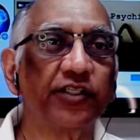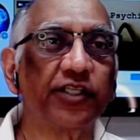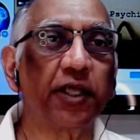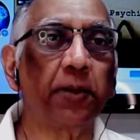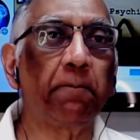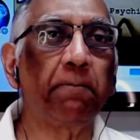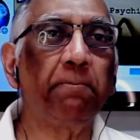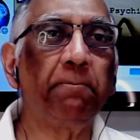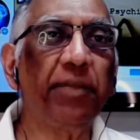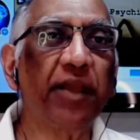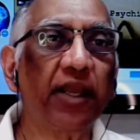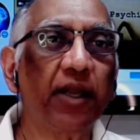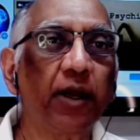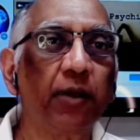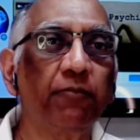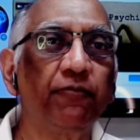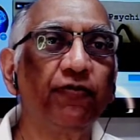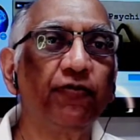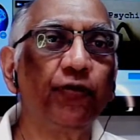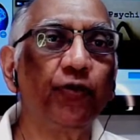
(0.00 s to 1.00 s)
They'll pick
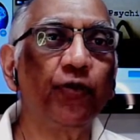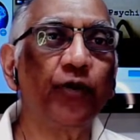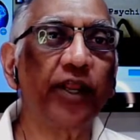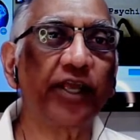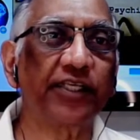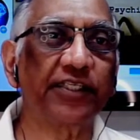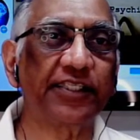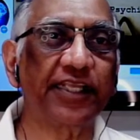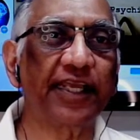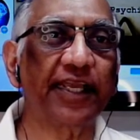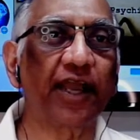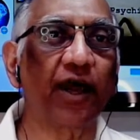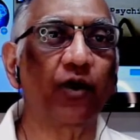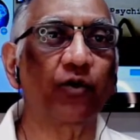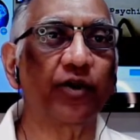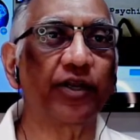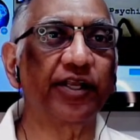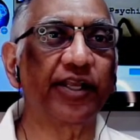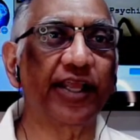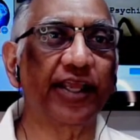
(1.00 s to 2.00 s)
up food as
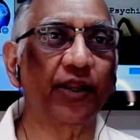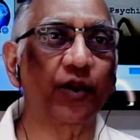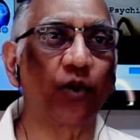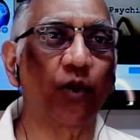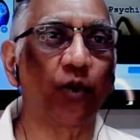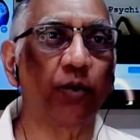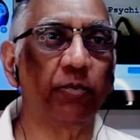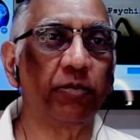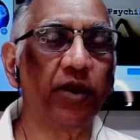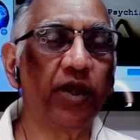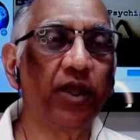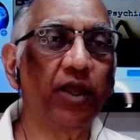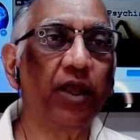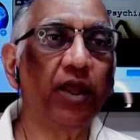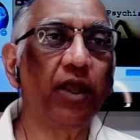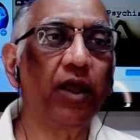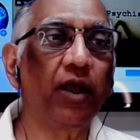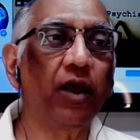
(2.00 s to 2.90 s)
takeout and take it home. Mm-hmm